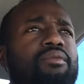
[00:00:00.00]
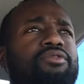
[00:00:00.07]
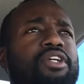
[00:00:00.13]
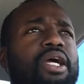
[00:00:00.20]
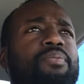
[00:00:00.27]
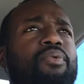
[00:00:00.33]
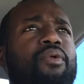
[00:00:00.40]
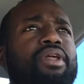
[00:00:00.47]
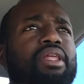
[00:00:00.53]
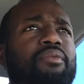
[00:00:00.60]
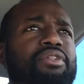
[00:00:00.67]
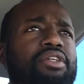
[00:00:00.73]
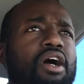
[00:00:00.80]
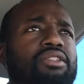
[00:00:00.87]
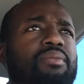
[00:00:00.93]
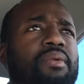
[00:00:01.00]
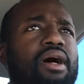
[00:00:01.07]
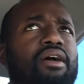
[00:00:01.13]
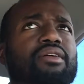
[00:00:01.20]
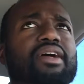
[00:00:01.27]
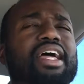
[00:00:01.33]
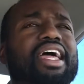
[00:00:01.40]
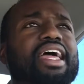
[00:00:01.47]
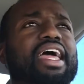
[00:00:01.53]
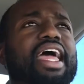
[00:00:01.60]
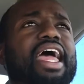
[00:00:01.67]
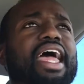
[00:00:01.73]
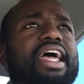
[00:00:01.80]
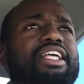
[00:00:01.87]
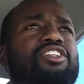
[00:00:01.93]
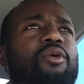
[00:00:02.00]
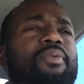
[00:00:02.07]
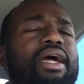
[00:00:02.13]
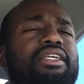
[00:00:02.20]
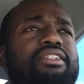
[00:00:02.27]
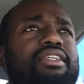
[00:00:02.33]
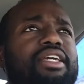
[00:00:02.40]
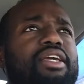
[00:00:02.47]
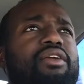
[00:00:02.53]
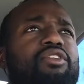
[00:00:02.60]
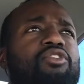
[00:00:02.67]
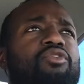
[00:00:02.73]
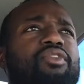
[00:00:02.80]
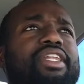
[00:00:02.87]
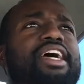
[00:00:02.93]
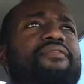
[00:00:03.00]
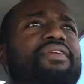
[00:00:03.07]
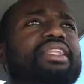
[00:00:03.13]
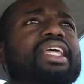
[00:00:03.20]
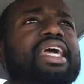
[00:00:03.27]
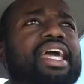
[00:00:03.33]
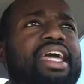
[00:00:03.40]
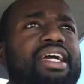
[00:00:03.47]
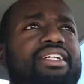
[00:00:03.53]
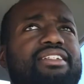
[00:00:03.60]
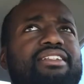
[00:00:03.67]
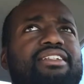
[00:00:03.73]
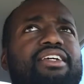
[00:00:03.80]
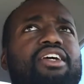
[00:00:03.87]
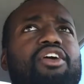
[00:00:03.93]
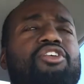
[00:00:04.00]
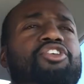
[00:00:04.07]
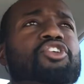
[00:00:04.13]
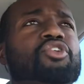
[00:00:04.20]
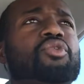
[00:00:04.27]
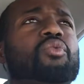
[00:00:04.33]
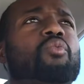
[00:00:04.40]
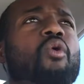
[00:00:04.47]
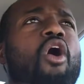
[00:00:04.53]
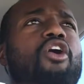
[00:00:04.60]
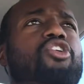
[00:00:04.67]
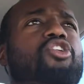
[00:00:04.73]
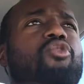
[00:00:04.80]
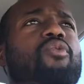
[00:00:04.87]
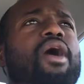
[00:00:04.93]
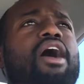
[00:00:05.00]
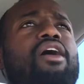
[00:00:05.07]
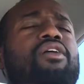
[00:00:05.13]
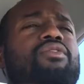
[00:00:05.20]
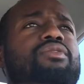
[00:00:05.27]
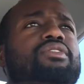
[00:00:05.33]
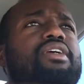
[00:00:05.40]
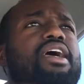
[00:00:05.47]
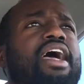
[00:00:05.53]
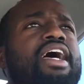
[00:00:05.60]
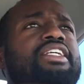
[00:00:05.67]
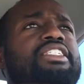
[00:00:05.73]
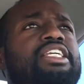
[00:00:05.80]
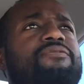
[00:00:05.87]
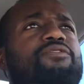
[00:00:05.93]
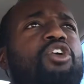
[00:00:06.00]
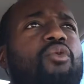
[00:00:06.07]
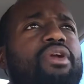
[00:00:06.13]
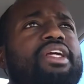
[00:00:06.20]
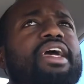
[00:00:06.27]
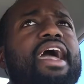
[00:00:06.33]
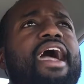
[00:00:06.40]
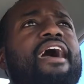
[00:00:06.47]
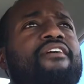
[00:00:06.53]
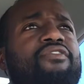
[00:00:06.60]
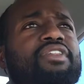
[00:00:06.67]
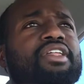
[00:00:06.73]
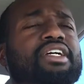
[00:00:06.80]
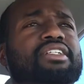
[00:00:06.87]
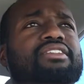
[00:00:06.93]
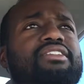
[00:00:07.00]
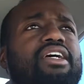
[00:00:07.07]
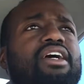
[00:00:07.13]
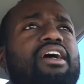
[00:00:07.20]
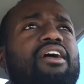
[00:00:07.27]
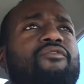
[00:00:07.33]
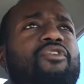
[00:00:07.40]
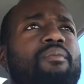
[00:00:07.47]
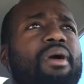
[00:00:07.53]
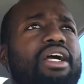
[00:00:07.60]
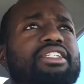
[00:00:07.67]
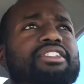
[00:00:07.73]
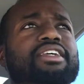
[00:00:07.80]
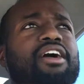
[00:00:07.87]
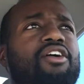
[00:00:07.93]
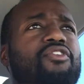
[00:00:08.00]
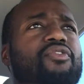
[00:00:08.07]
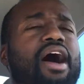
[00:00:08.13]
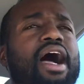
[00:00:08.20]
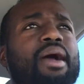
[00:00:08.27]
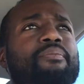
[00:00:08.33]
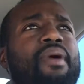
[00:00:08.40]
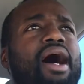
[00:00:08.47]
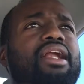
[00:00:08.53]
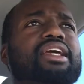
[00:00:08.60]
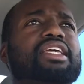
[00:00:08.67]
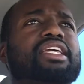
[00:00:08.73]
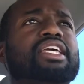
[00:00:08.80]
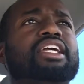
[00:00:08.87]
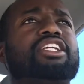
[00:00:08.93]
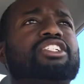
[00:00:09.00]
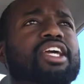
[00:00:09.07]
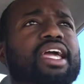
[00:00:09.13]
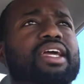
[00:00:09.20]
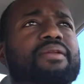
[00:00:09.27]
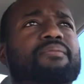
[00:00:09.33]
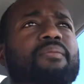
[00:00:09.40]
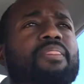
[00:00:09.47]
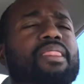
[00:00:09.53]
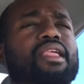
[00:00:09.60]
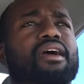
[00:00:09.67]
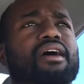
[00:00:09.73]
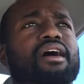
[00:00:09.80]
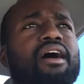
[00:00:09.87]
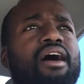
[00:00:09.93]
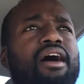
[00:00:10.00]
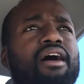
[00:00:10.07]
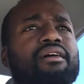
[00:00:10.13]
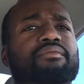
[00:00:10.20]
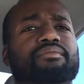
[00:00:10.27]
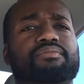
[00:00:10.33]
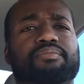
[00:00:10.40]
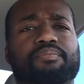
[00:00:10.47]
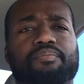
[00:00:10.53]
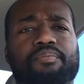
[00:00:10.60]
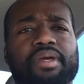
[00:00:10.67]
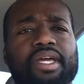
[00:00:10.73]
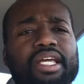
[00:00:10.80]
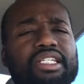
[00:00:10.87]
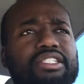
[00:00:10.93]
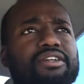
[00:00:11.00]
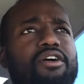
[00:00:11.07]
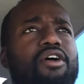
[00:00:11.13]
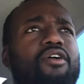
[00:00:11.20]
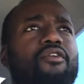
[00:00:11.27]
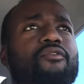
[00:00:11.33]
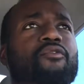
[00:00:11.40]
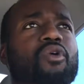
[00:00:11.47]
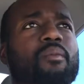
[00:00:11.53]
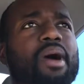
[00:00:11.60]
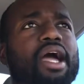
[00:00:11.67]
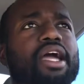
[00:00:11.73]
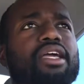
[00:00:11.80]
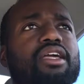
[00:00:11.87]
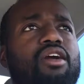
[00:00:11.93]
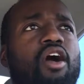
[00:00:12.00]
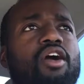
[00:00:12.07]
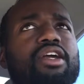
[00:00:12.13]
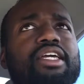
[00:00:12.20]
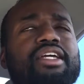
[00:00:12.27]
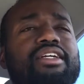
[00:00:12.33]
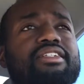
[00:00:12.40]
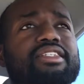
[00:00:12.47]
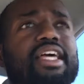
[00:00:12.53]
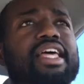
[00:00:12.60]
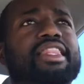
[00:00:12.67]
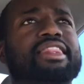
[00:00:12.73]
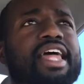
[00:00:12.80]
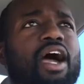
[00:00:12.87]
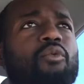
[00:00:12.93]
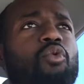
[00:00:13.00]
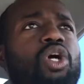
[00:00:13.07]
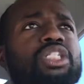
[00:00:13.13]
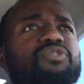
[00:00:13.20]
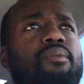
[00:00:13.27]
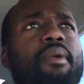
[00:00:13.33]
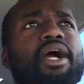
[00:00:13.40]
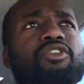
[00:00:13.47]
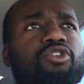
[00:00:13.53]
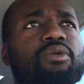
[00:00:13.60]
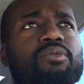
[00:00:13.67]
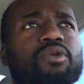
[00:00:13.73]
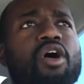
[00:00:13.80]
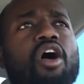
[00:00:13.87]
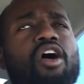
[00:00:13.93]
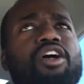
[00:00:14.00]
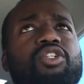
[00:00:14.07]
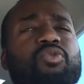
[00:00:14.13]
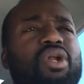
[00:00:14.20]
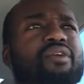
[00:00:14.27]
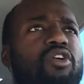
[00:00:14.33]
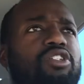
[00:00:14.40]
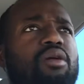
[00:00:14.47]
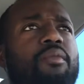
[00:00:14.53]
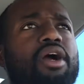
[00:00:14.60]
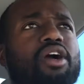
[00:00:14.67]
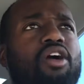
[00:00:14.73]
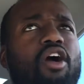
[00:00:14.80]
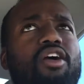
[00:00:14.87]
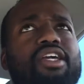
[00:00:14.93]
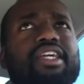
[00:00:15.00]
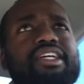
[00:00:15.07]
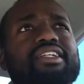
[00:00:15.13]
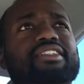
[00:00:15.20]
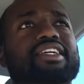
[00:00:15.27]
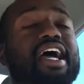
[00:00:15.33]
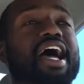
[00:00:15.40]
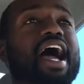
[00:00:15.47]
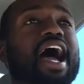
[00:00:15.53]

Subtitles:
checkpoint that we talked about. So basically, you live in the end. You walk around as if you already have this. For myself, I bought a keychain piece for my car keys that was for my dream car. So whenever I saw my car keys,